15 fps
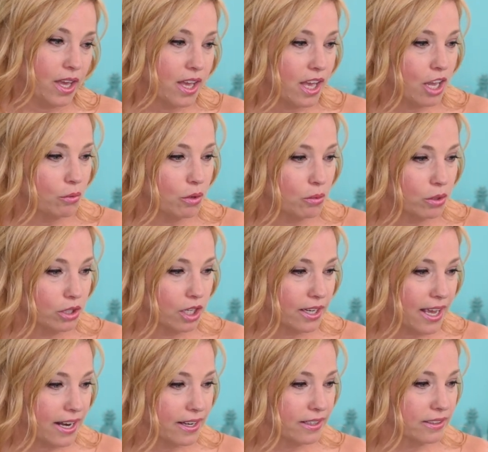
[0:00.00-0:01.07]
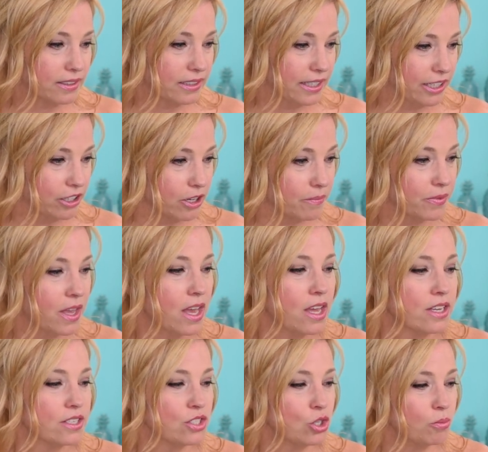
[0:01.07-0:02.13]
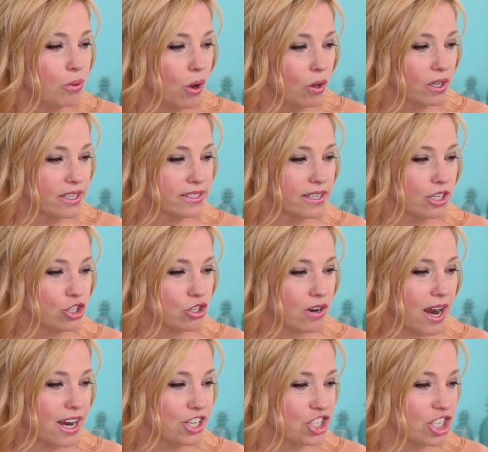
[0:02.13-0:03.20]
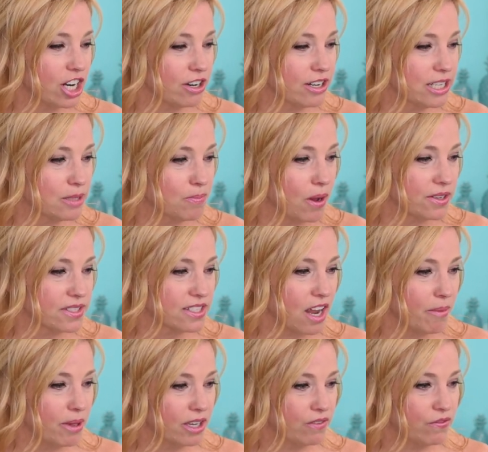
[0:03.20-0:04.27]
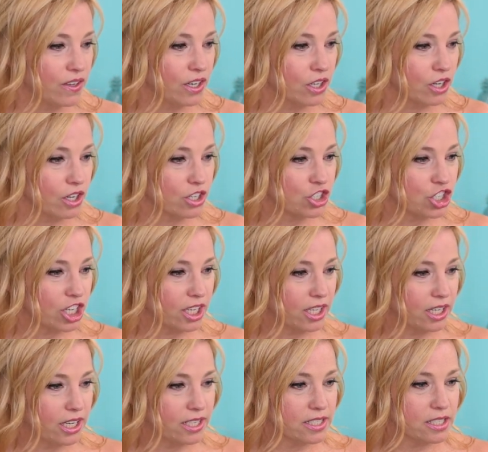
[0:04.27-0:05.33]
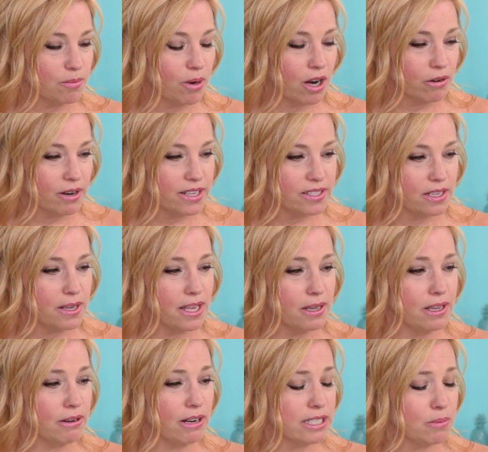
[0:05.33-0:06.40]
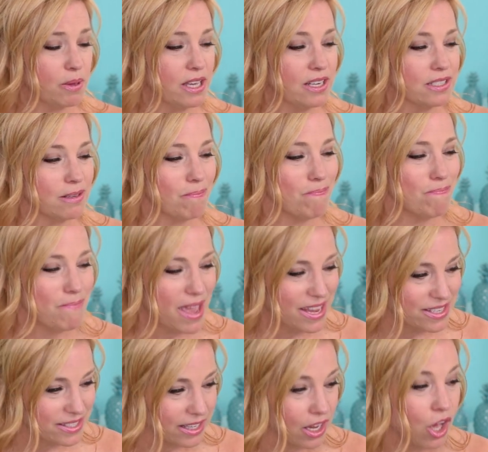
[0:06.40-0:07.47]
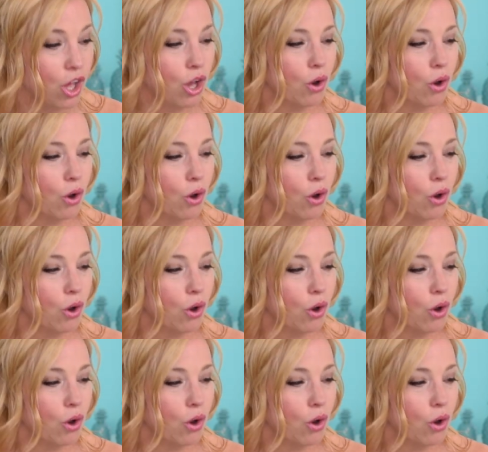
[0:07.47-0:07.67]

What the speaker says: and we will look at it later. Supola said, try Sheri's balsamic vinegar chicken Instant Pot recipe. It is amazing.